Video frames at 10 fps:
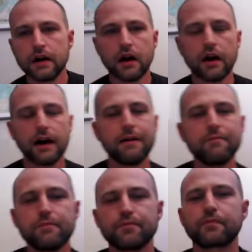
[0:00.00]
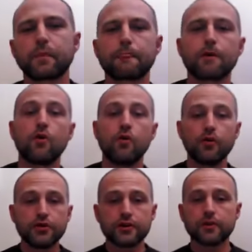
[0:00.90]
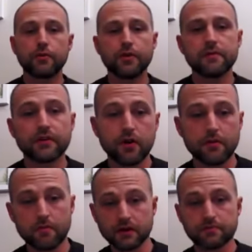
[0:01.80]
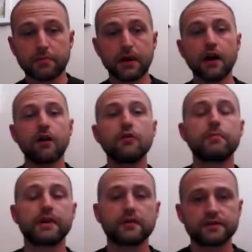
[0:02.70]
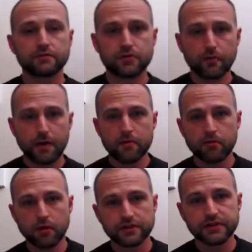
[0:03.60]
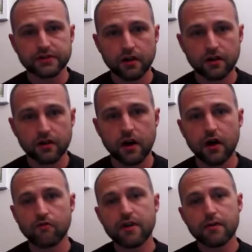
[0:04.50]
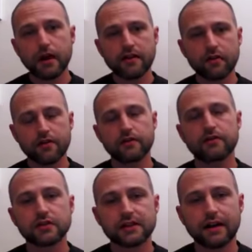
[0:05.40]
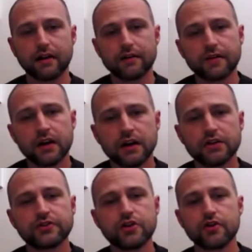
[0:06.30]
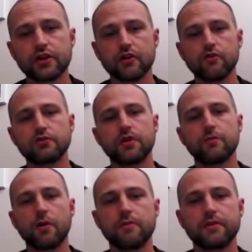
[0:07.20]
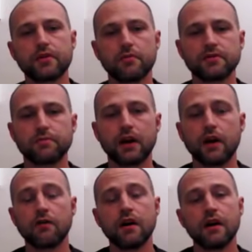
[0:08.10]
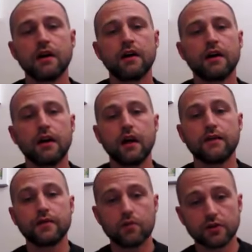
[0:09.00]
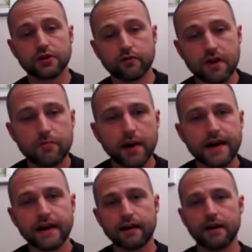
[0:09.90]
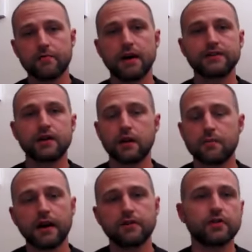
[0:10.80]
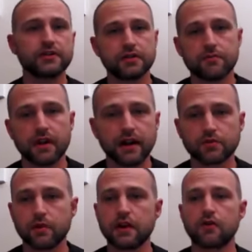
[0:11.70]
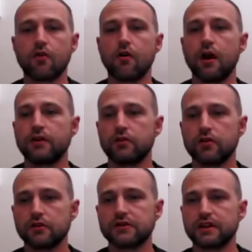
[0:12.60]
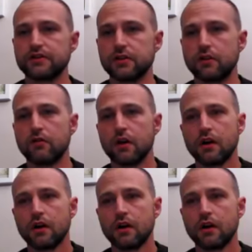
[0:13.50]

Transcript: Or you can put them in the comment box below because I'm sure people will watch this on replay rather than just live. So you can also put them in the comments below if you're watching a replay, and I'll get back to you and I might address them the next week, or I could contact you